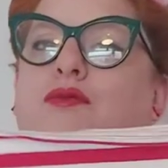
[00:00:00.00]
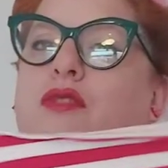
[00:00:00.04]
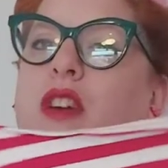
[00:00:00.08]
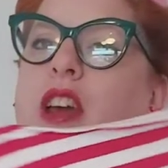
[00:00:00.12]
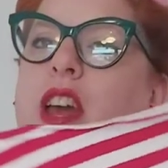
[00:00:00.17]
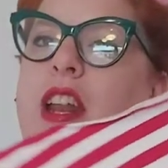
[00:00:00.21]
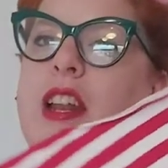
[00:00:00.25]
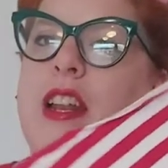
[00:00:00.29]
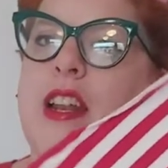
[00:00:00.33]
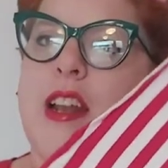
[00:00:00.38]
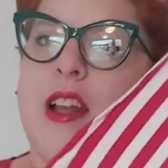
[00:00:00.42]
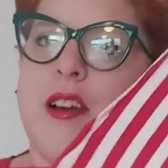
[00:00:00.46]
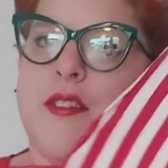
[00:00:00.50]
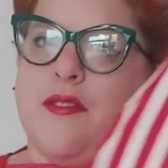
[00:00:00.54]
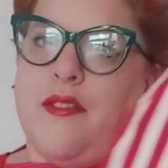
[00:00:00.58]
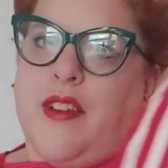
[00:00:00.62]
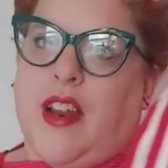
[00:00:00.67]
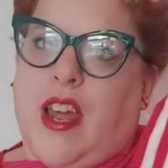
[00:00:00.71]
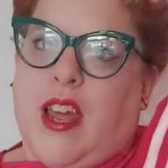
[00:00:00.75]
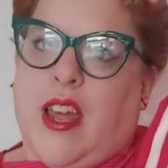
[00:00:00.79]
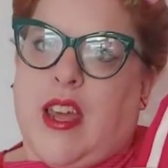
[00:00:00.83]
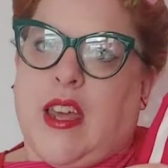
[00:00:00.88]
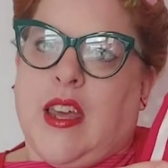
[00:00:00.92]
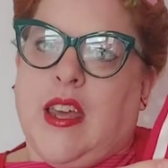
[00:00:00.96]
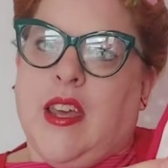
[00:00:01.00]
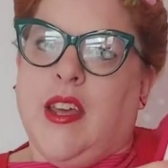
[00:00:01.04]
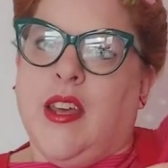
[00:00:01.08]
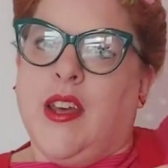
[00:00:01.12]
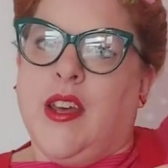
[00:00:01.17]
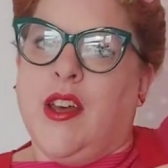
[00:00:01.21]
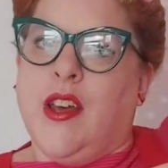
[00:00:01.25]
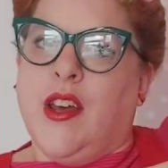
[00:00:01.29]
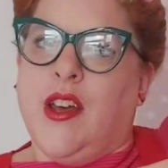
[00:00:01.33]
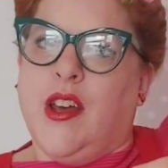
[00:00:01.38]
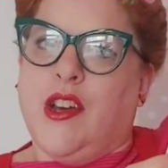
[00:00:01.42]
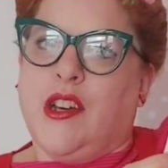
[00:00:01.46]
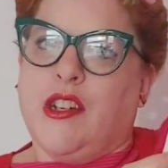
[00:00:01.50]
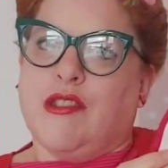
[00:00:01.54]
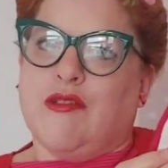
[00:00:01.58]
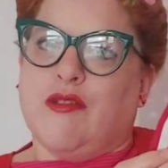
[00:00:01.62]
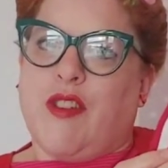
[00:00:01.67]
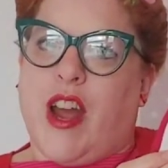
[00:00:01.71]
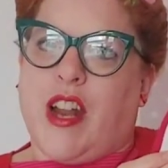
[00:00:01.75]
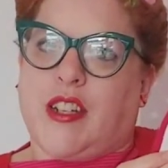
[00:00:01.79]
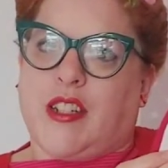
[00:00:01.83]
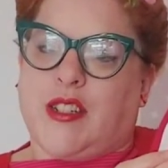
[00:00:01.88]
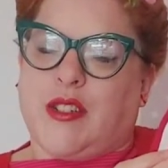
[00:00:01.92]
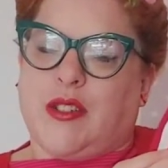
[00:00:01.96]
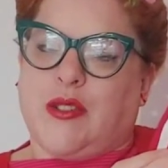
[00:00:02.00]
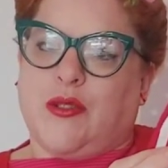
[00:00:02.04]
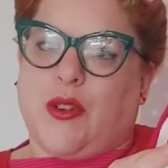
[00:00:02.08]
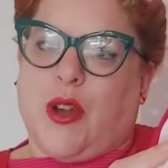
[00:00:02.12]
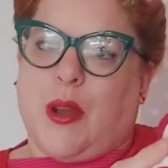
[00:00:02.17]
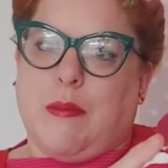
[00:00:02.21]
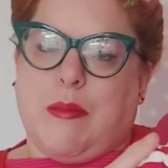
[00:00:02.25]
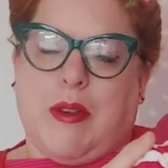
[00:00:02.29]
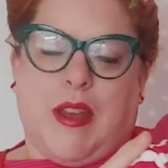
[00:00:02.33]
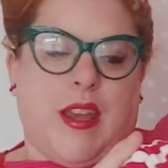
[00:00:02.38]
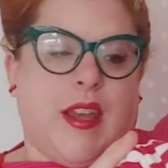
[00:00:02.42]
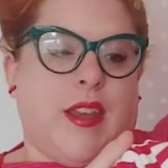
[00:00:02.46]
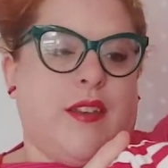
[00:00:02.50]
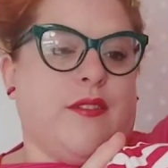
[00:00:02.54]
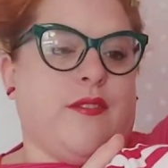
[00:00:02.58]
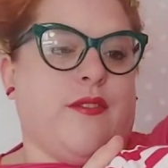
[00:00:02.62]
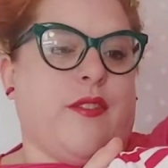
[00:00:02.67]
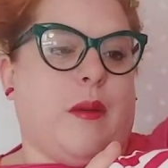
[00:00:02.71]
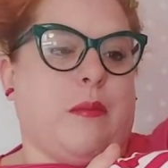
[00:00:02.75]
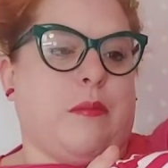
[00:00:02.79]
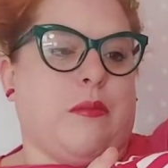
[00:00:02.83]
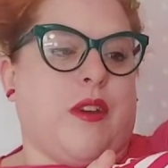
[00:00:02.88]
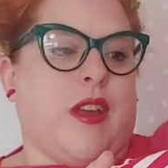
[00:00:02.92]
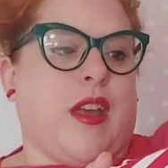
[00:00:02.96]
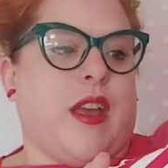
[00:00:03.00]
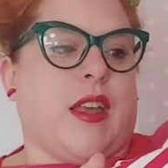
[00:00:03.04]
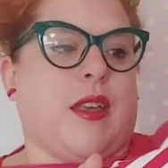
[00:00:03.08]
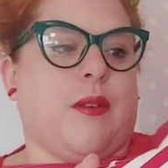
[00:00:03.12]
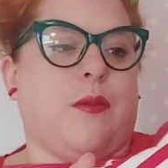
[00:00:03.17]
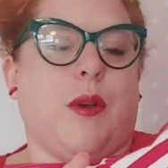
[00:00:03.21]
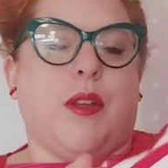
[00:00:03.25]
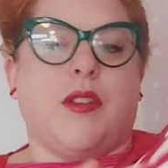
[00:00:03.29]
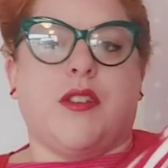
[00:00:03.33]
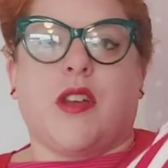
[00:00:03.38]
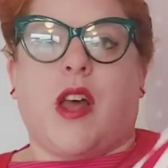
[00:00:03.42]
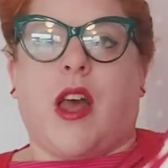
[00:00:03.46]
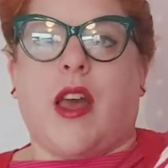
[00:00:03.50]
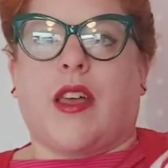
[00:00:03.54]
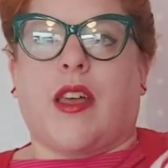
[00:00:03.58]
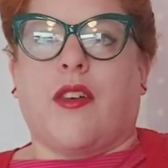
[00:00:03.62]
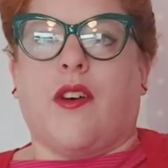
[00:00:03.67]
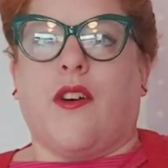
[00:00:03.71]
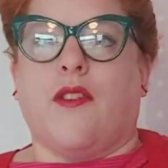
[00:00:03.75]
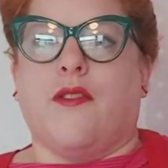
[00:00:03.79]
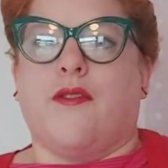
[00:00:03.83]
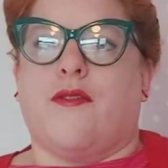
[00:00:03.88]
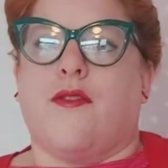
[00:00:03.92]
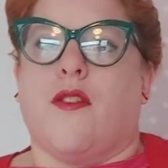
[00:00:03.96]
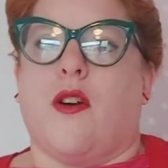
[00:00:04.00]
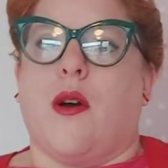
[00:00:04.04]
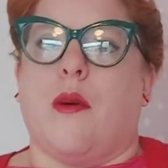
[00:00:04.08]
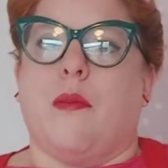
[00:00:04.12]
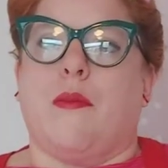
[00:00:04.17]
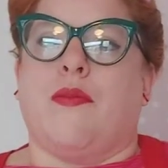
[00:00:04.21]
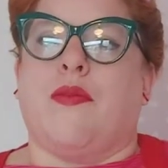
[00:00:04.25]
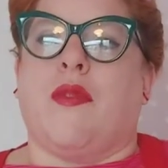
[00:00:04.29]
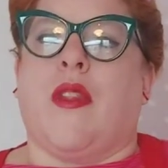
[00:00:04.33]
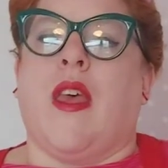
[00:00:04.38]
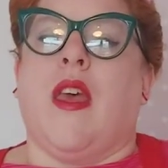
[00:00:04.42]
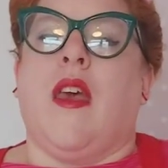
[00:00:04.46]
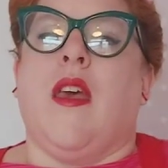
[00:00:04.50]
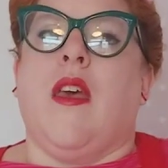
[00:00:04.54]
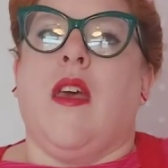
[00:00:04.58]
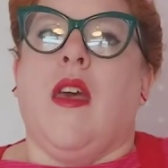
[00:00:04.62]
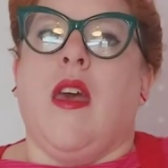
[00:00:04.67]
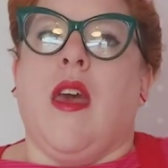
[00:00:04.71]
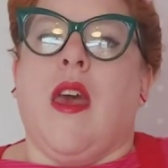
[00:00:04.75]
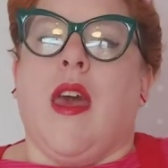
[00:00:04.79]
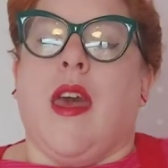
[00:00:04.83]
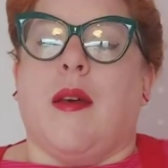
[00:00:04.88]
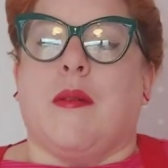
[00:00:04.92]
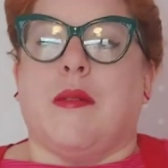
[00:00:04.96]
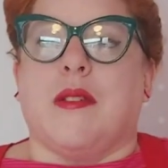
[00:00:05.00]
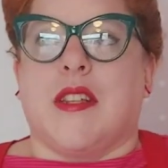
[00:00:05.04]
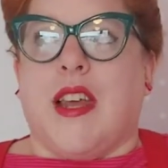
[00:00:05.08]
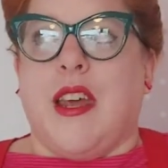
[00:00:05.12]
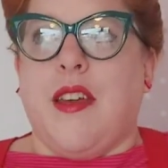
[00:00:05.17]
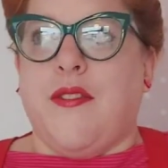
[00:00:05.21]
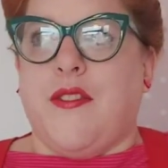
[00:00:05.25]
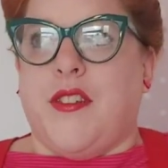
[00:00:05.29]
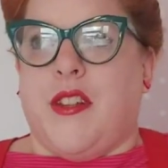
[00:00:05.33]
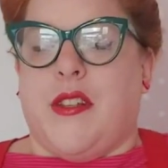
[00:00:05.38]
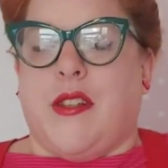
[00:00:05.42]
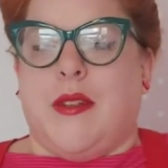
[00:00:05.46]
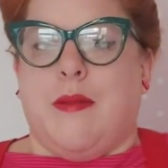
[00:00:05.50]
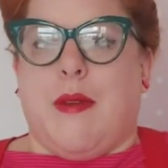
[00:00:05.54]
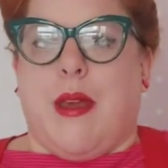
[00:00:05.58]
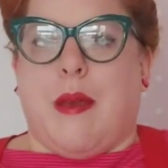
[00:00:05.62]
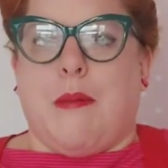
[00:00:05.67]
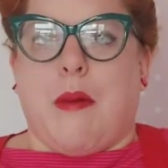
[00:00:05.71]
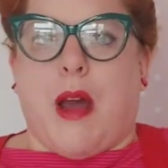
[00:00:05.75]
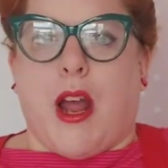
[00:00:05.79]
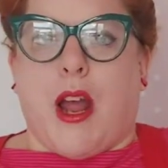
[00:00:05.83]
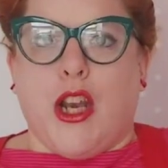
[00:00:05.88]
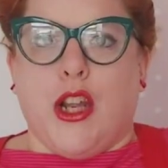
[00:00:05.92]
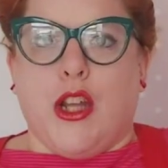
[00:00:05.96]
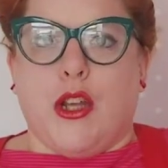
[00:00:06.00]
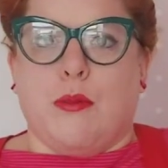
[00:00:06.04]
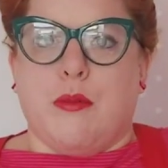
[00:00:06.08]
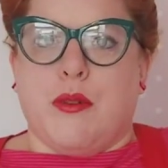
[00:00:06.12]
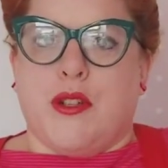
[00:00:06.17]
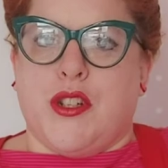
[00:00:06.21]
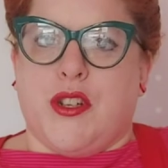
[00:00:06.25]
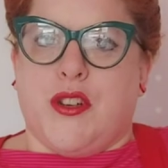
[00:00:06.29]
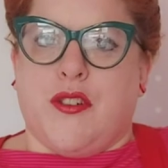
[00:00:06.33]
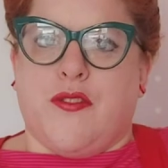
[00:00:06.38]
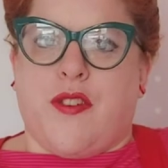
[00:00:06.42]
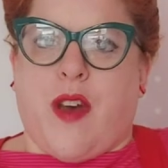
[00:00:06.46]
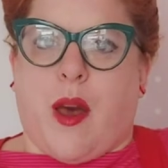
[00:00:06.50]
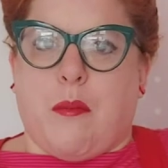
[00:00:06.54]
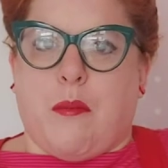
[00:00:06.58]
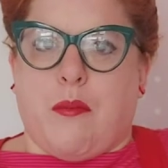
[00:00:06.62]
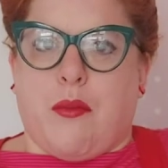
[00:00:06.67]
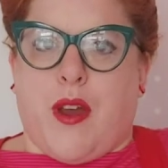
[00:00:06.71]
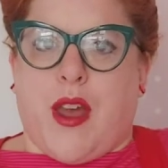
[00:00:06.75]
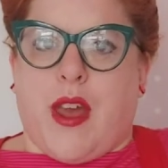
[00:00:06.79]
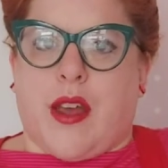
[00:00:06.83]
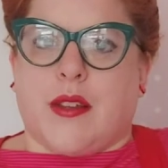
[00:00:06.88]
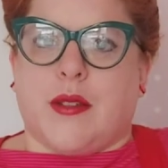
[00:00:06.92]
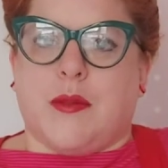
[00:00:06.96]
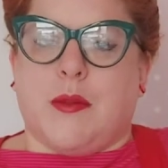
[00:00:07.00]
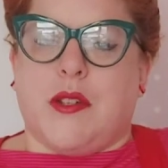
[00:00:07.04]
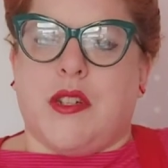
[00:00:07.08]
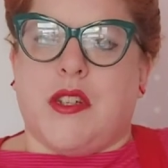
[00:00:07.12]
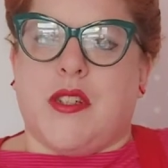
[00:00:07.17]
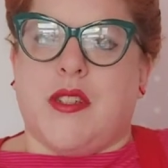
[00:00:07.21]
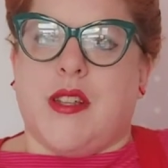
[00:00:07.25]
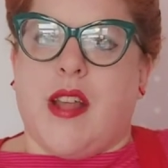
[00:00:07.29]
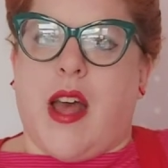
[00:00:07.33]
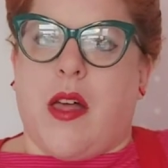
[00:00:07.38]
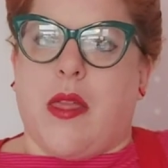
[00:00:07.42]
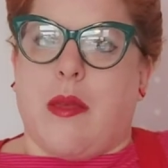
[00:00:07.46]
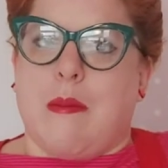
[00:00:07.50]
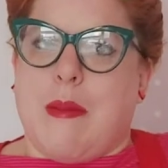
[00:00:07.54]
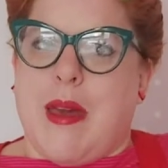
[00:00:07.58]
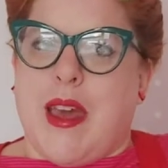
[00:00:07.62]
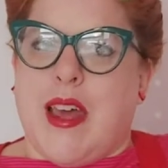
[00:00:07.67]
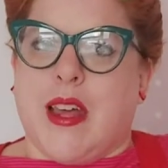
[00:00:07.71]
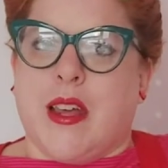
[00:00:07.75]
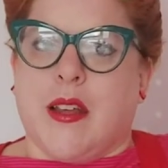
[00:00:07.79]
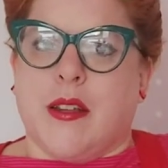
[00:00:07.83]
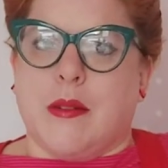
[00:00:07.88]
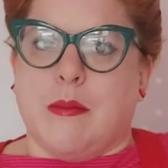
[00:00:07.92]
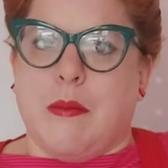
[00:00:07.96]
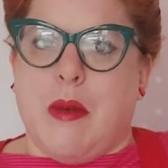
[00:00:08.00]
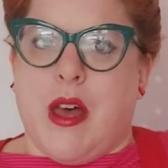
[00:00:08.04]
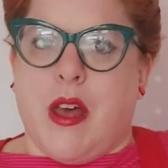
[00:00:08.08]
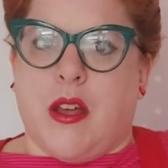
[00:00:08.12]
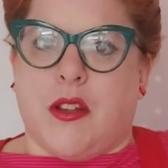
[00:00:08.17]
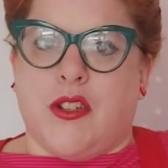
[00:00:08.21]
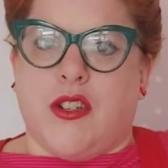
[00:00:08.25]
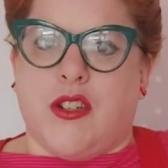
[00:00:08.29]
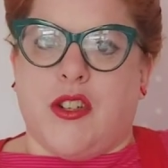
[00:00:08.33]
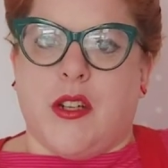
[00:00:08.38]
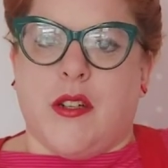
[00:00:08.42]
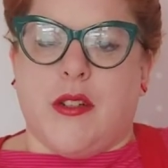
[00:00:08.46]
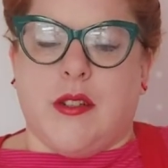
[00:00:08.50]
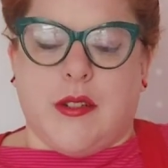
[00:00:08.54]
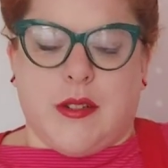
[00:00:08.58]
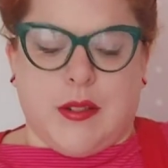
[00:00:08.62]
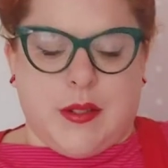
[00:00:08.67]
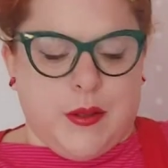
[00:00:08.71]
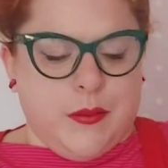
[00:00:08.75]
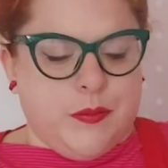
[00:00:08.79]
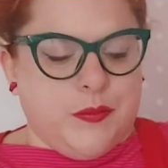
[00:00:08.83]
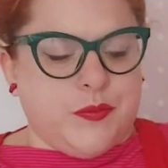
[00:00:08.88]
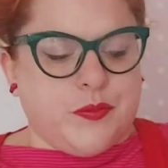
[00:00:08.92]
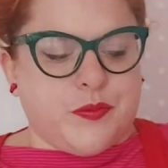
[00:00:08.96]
really lovely red stripy fabric, which I got from, it was gifted to me by Lubidoo Fabrics, which is now the Maker's Merchant.